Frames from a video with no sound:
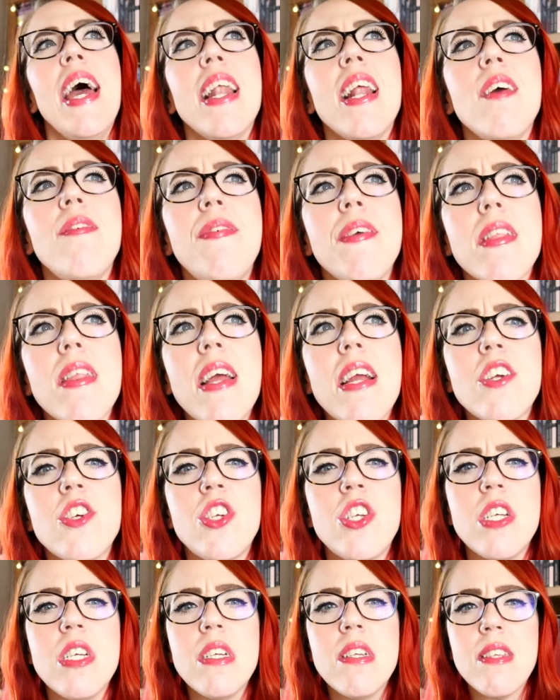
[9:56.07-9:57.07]
And I feel like
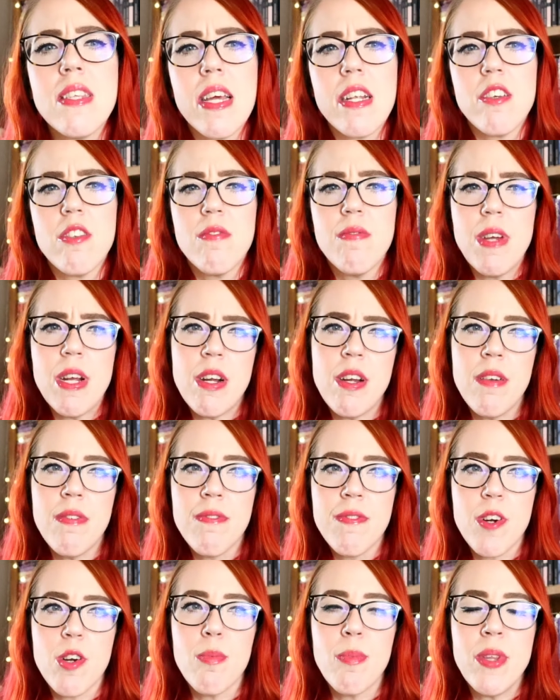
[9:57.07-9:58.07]
she settles very
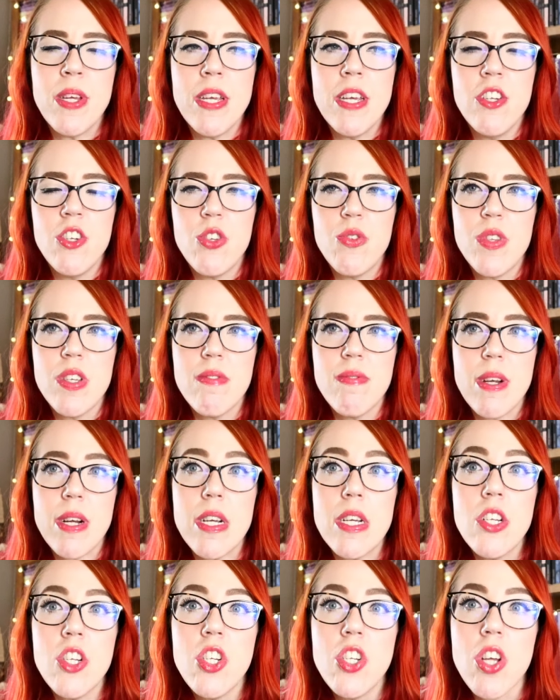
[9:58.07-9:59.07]
firmly into this
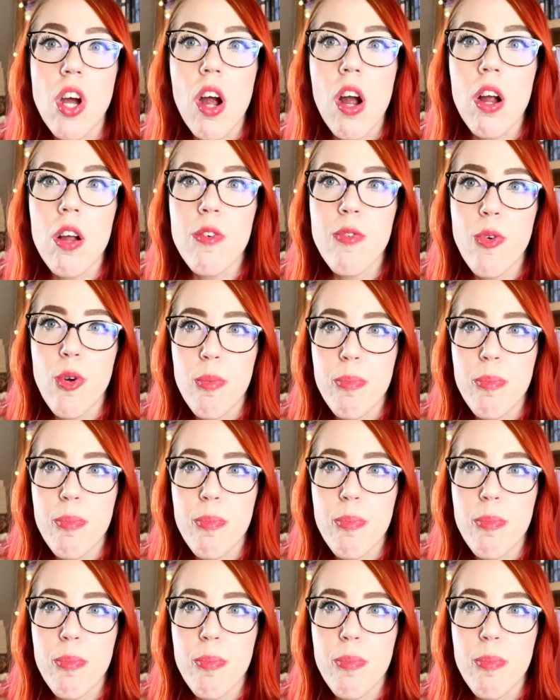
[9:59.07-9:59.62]
very dark,